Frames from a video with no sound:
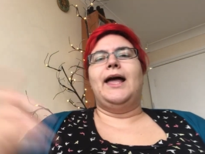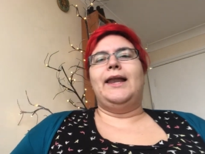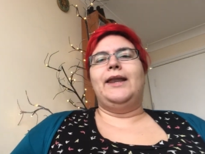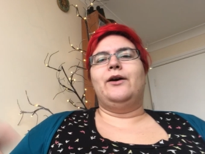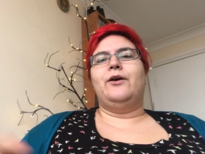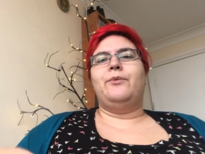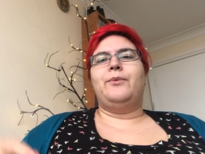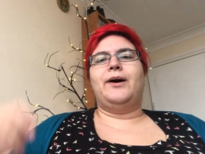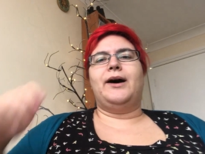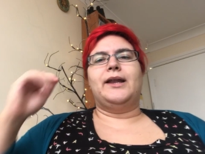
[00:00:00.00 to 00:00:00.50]
a
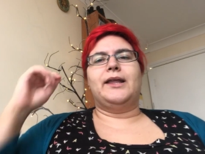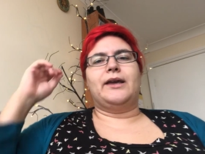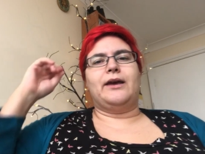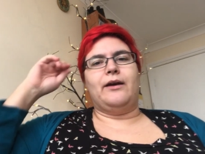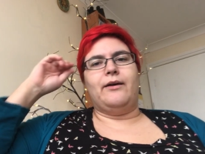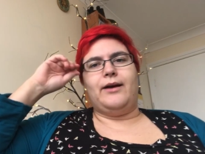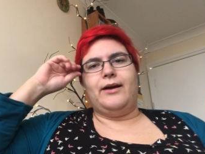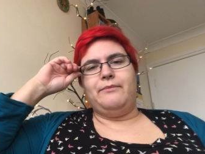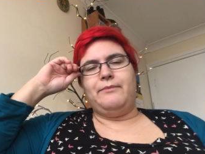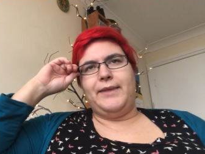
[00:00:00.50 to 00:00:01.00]
little while
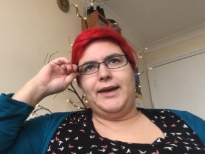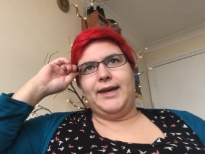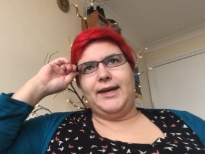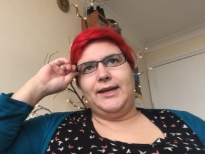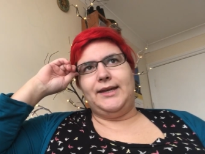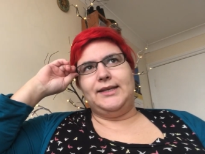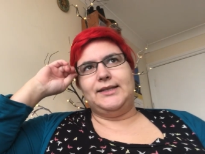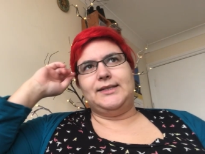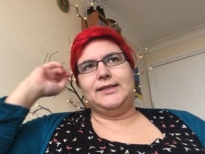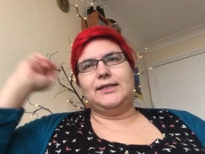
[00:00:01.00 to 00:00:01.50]
ago, I
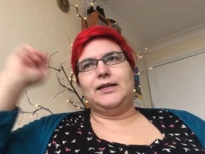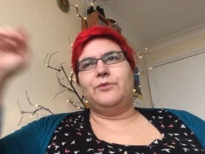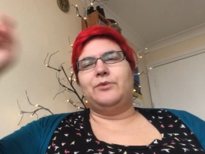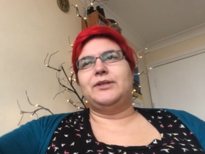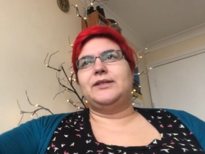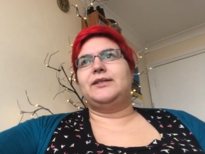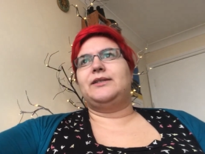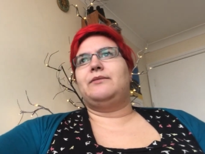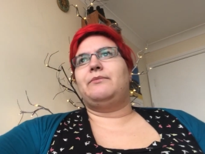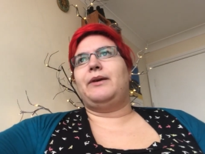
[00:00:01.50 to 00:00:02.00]
made, I
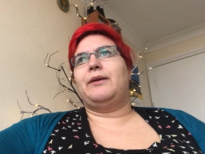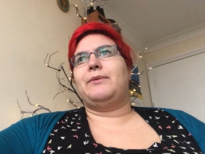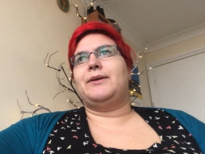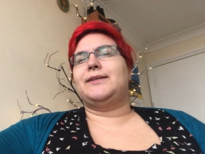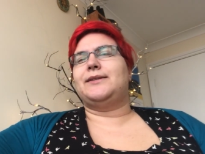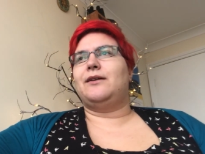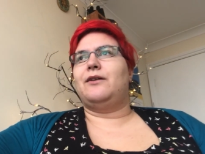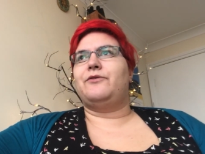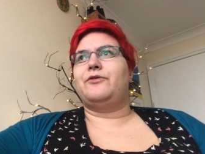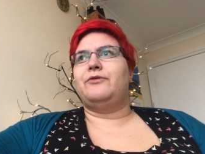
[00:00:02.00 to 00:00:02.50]
wanted to make
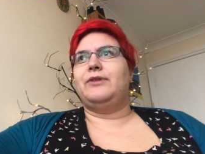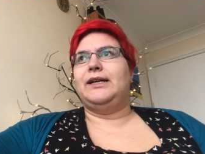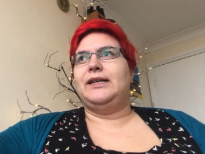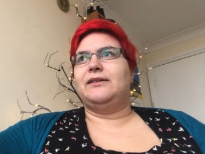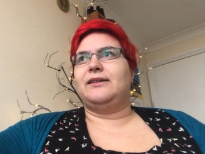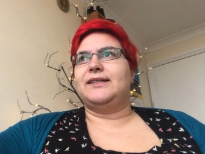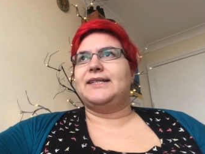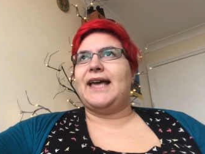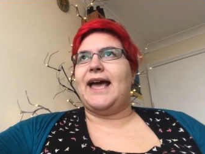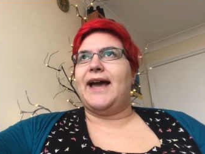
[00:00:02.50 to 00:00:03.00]
myself a really
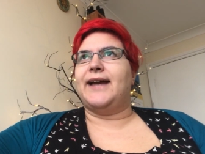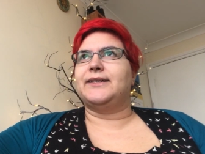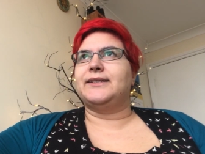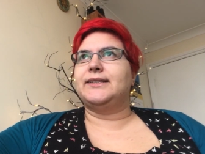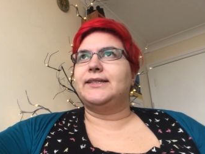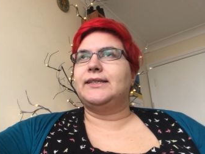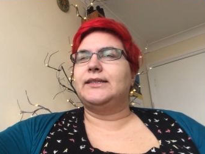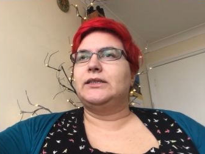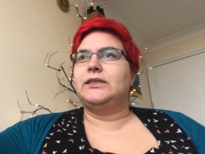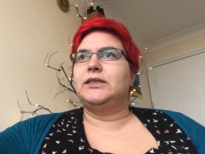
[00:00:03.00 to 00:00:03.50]
nice
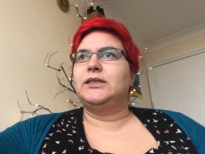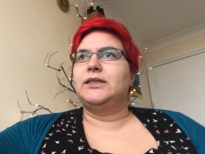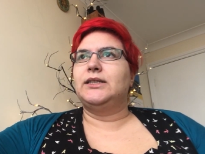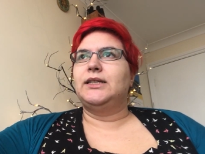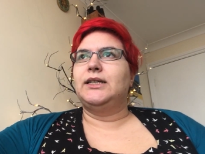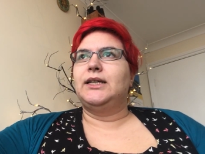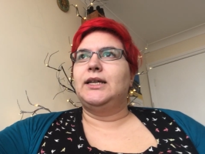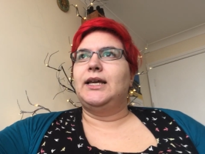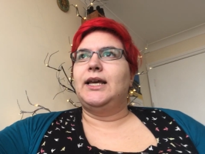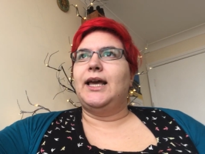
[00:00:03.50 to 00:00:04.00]
hat.
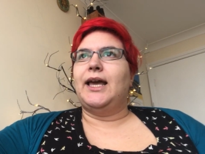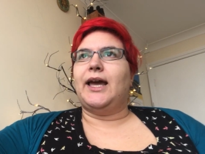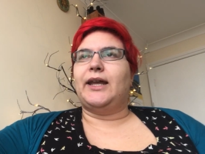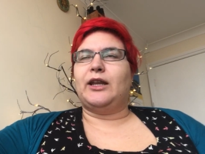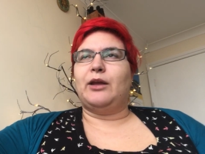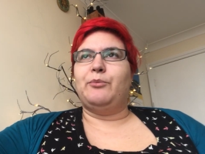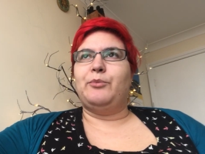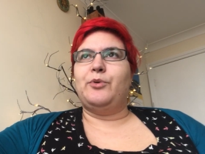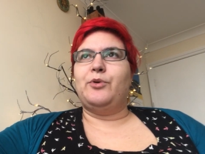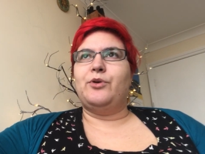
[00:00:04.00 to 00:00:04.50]

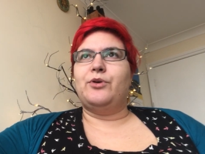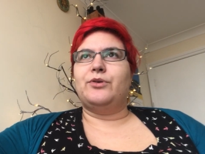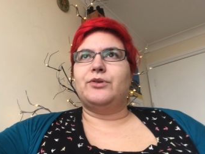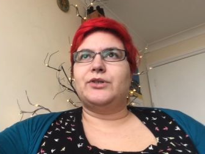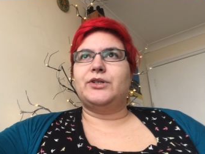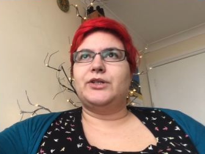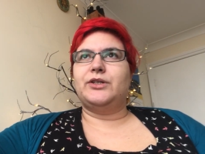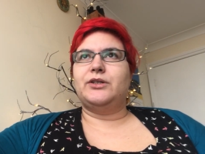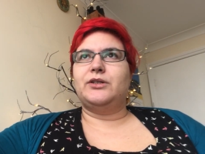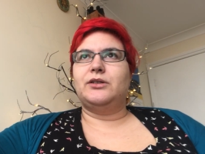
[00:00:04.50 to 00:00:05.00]
And I
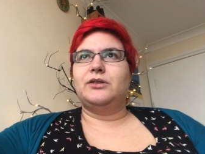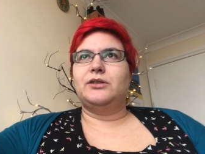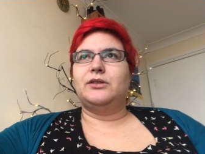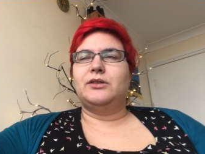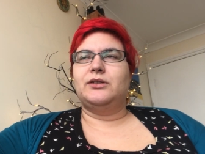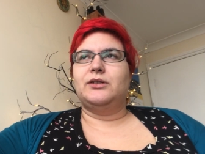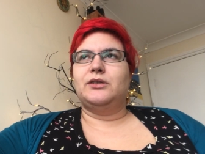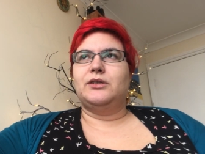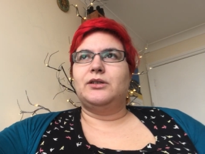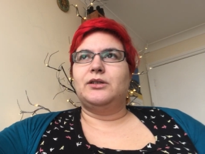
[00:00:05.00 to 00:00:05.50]
bought
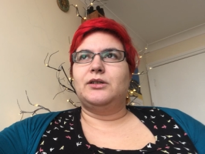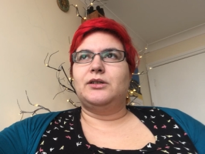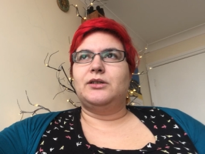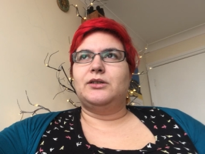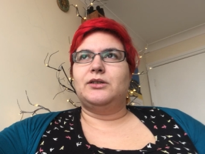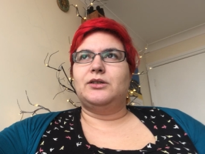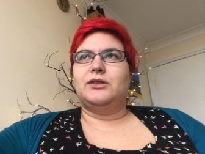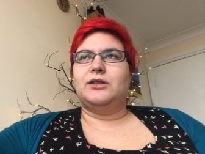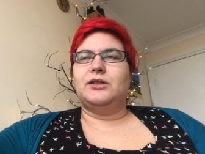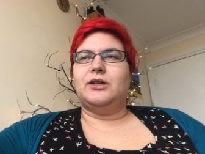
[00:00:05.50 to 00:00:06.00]

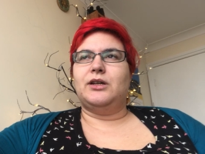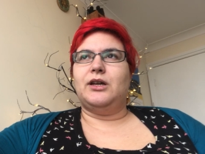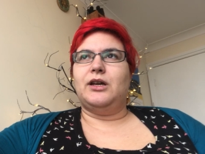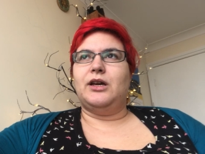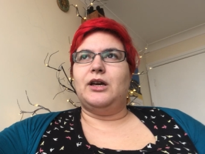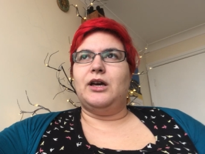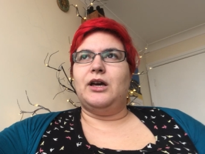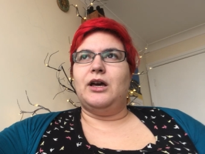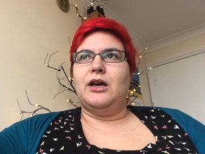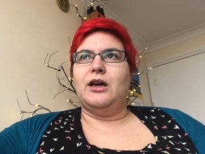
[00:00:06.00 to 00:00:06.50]

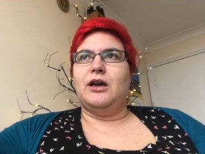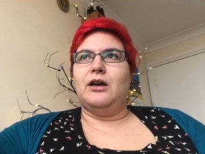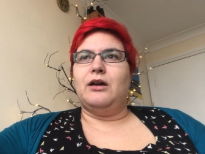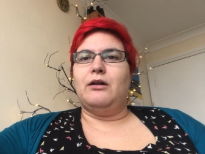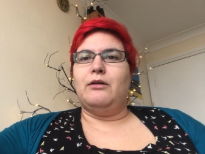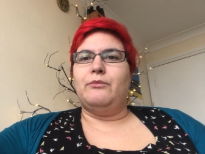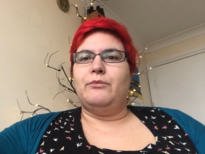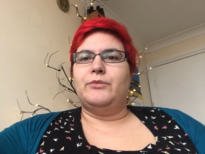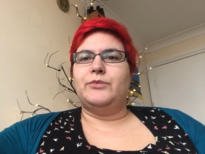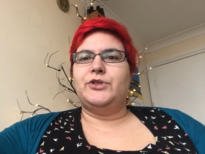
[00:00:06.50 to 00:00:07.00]

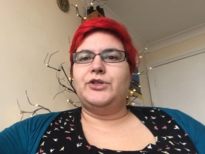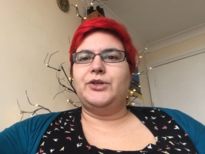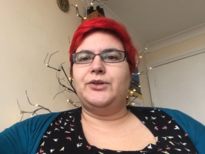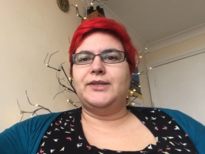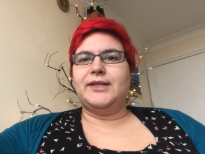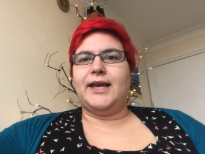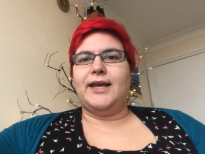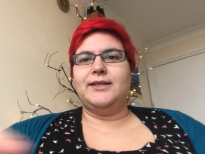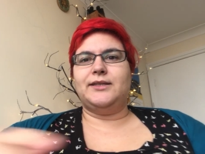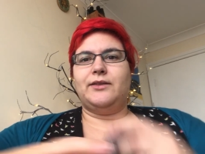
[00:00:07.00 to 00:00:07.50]
um, two
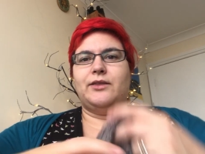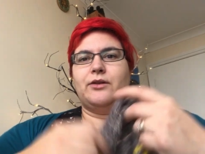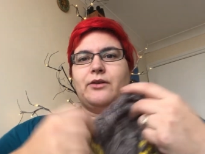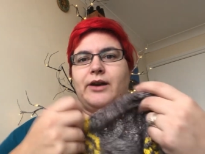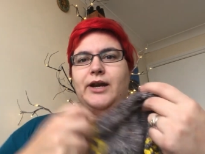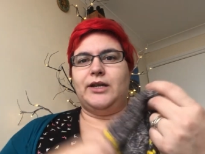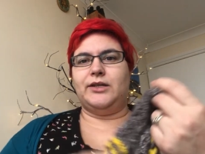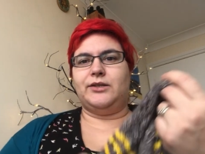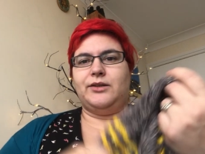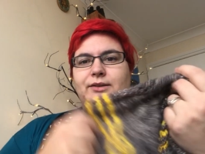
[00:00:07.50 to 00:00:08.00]
skeins of the
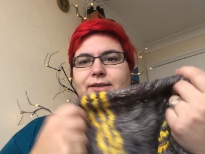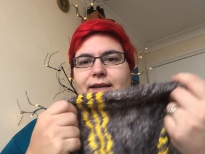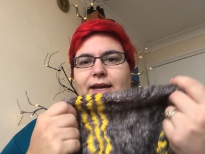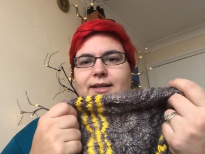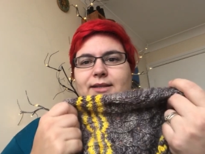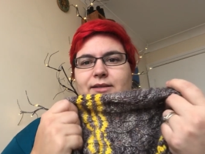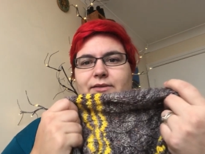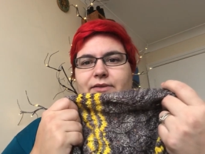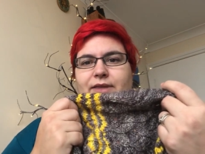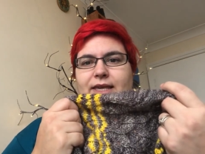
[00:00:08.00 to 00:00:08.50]
grey and two
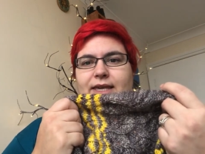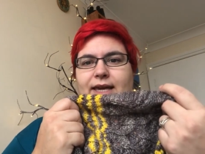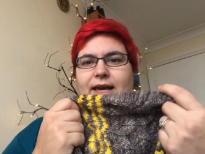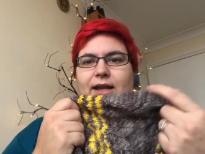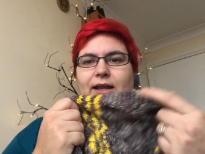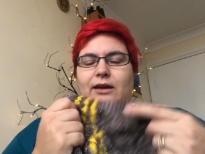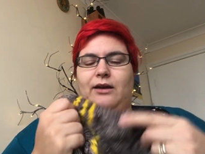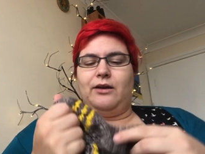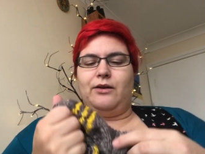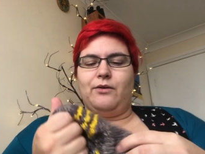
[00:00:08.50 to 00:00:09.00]
skeins of the
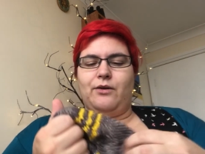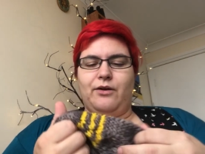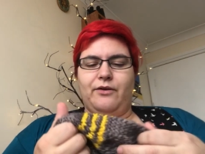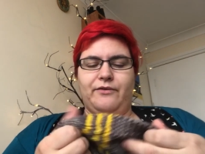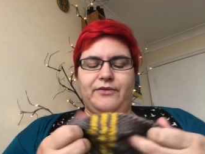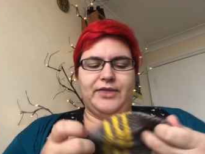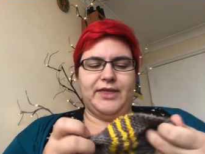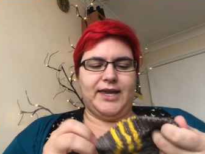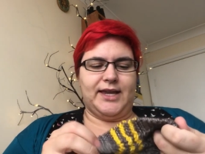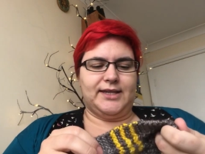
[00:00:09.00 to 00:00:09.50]
yellow
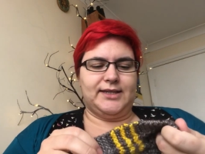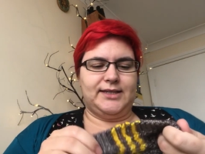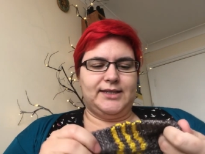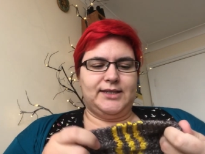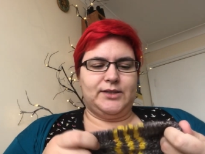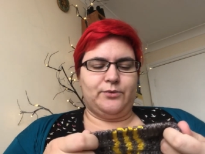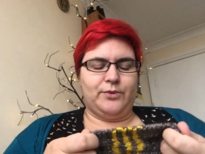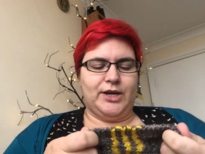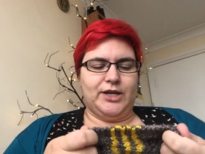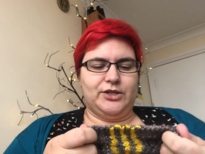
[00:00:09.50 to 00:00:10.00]
of
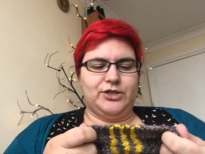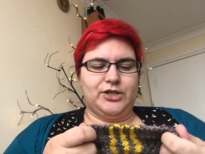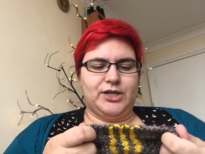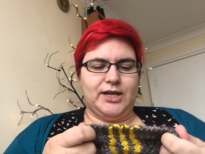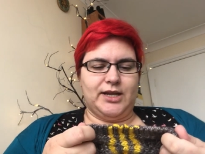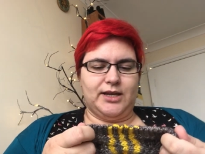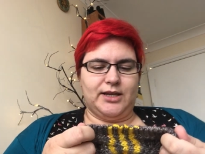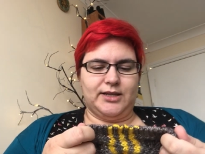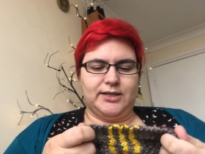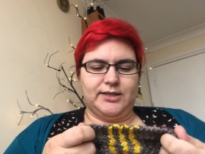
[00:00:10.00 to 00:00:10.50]
this, which
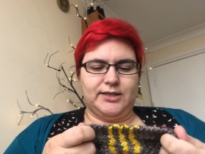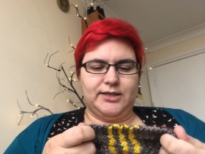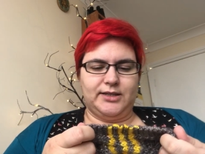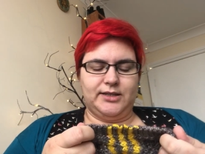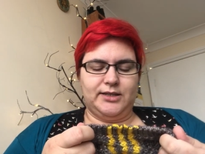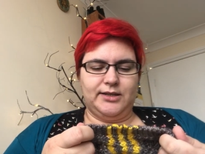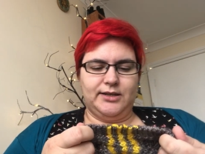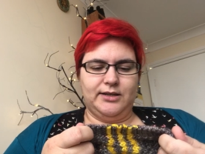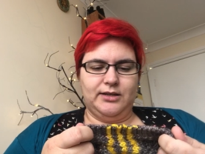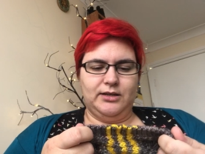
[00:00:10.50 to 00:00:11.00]

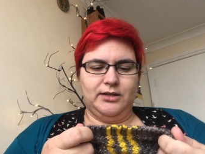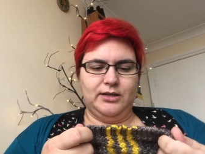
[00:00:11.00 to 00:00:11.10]
is